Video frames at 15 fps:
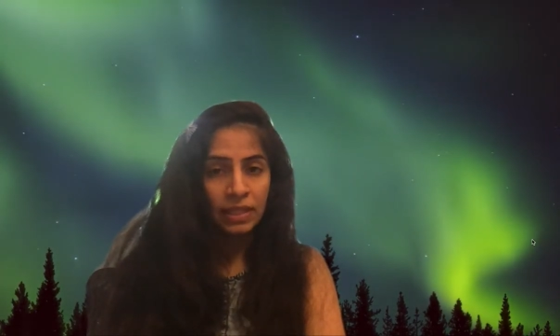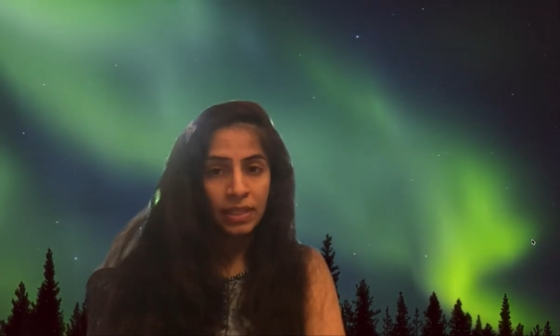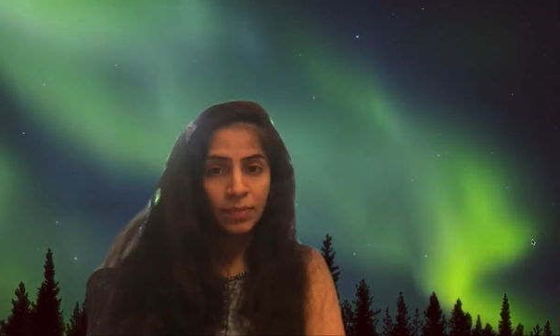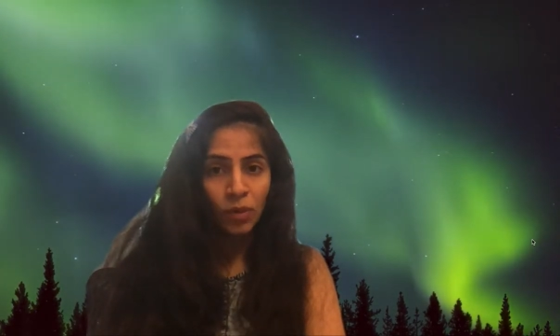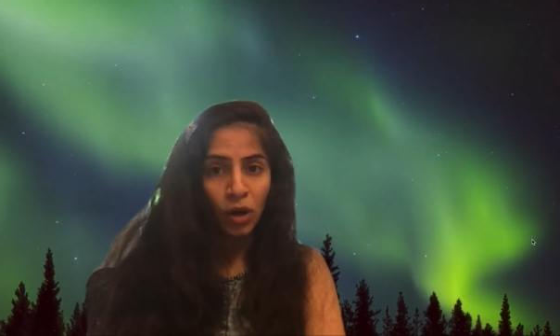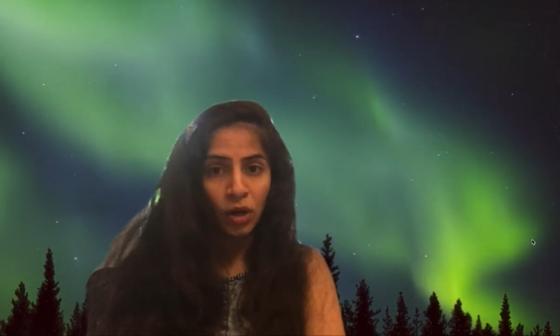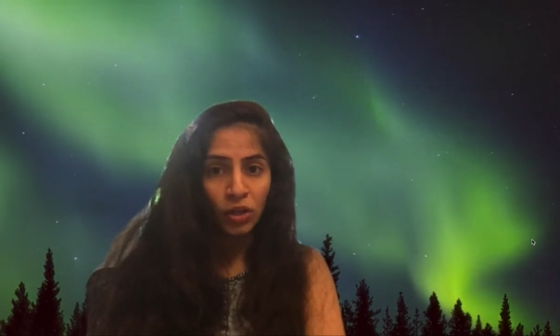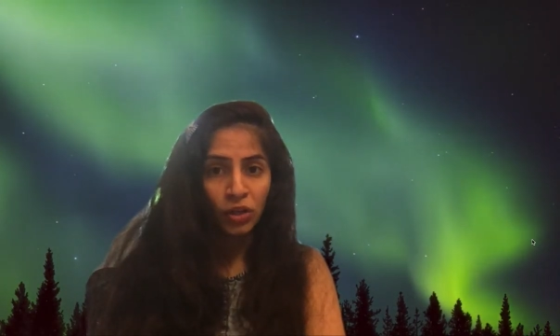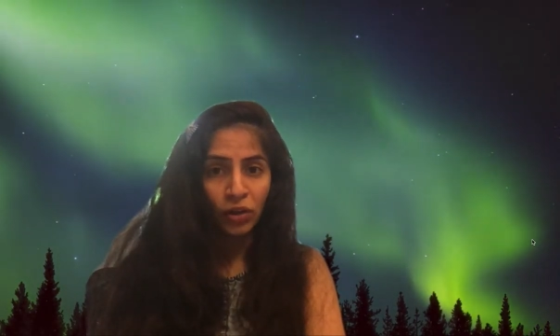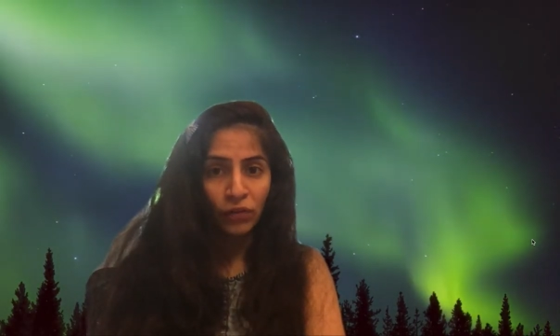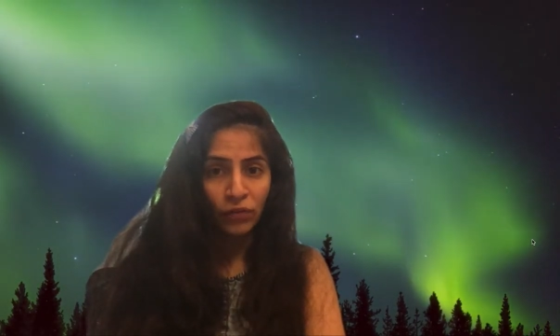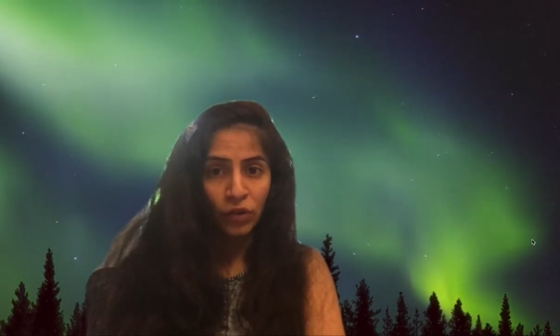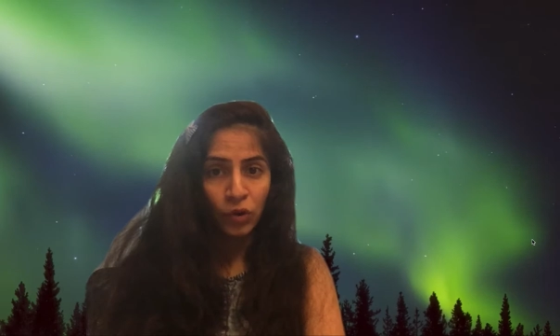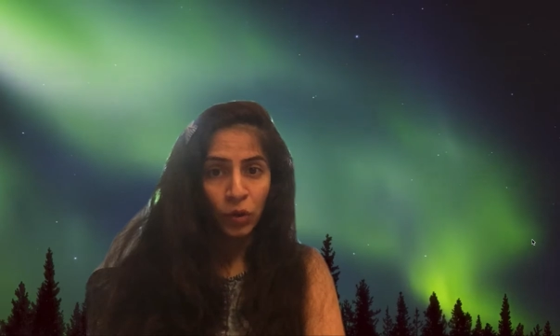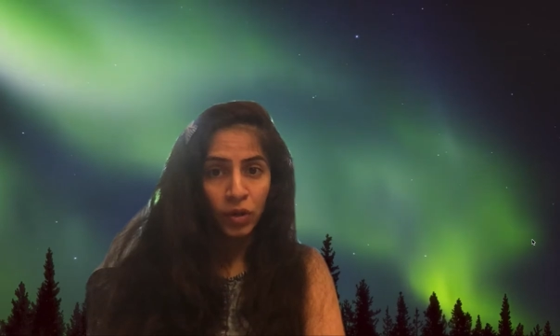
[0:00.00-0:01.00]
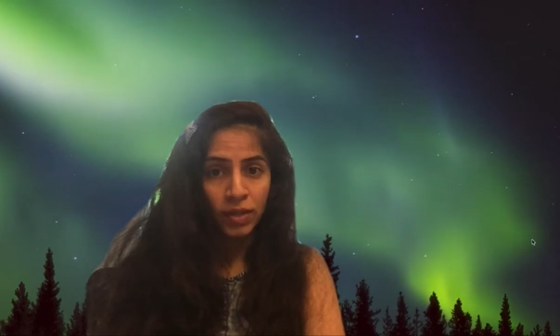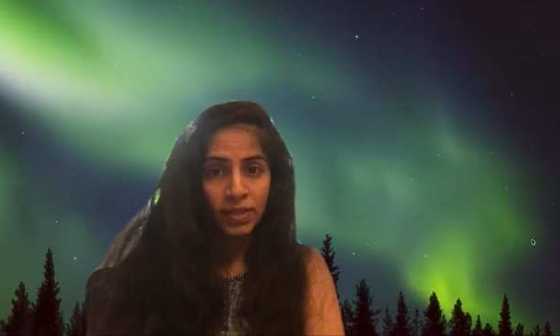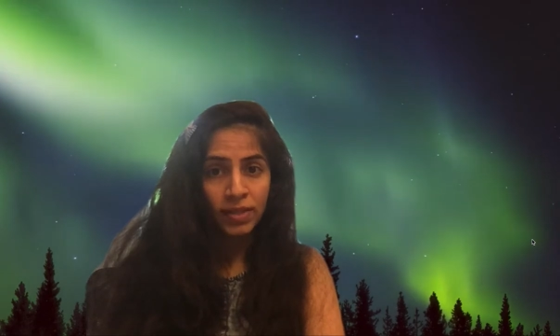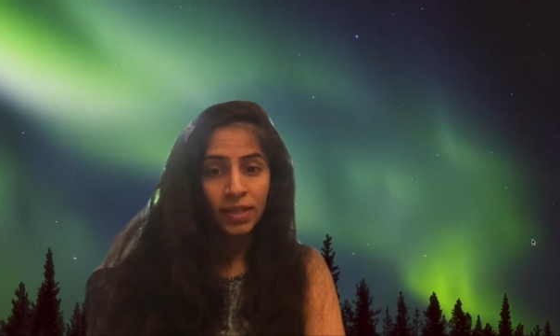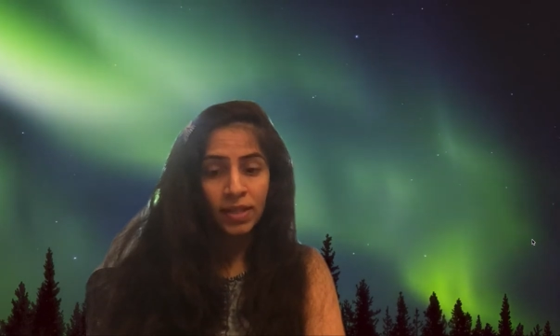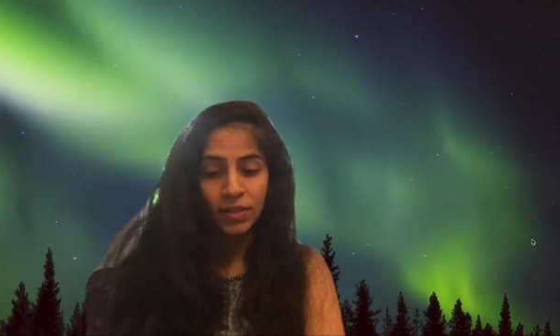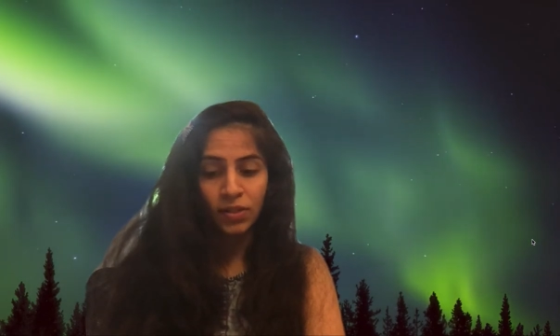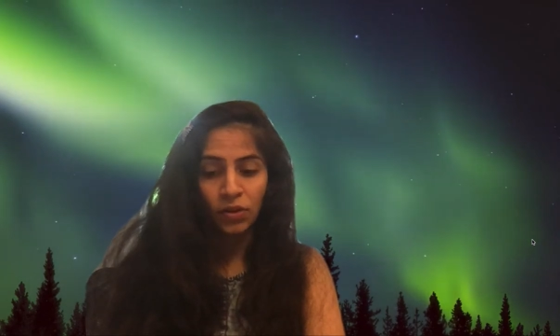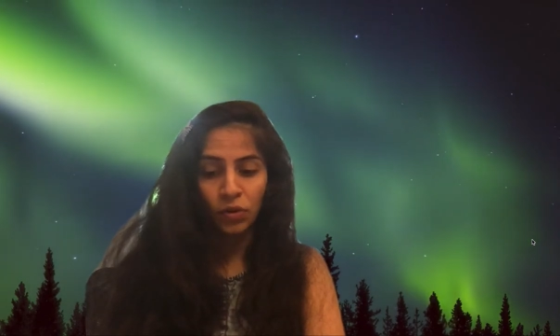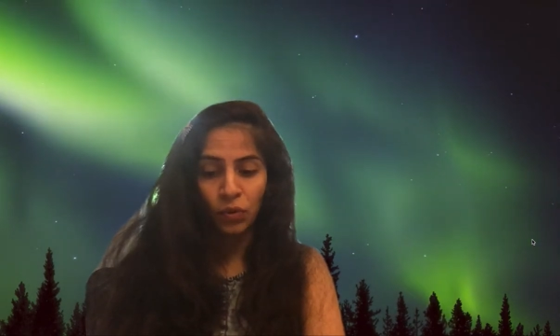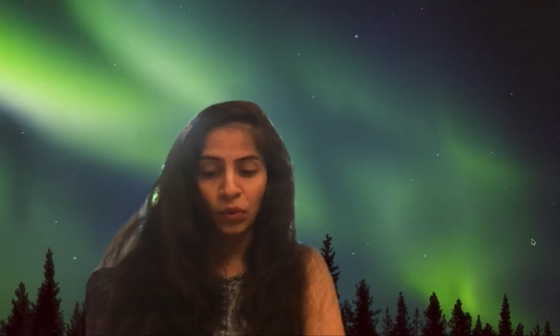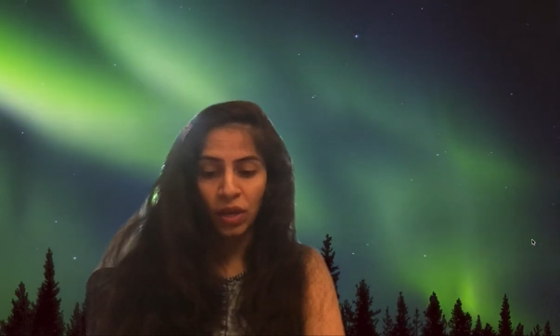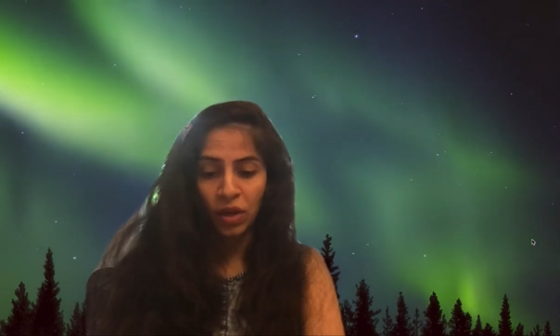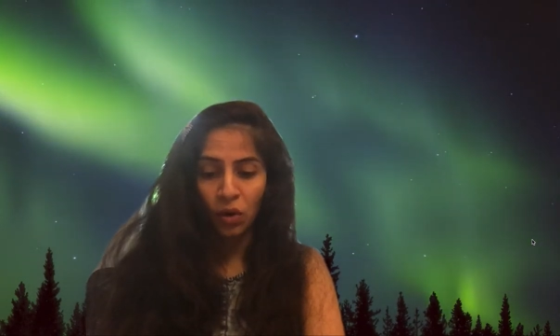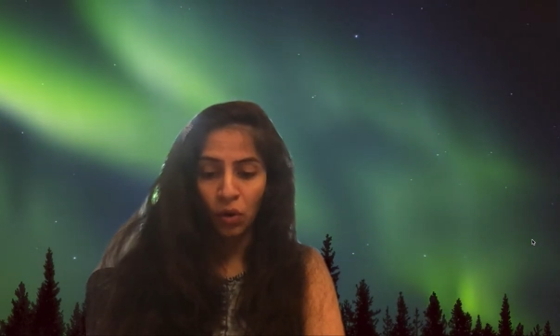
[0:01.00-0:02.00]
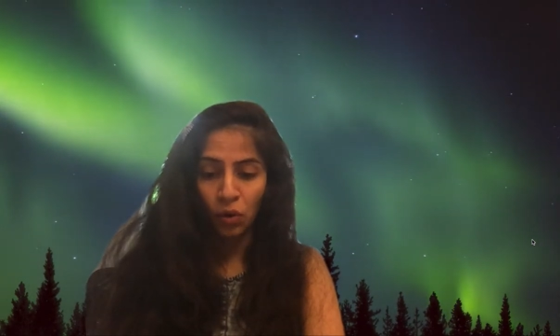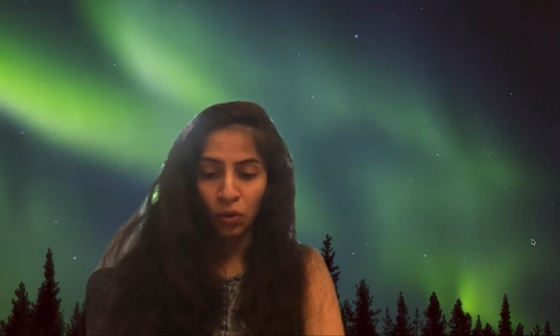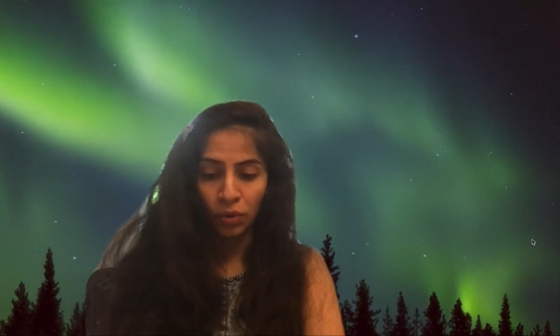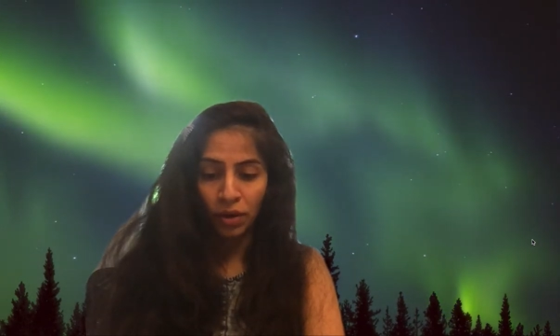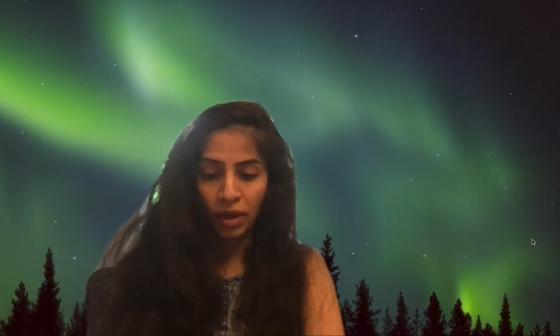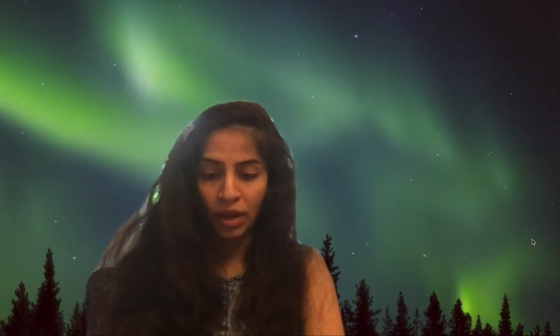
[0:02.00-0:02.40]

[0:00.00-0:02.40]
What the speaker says: body of yours is growing old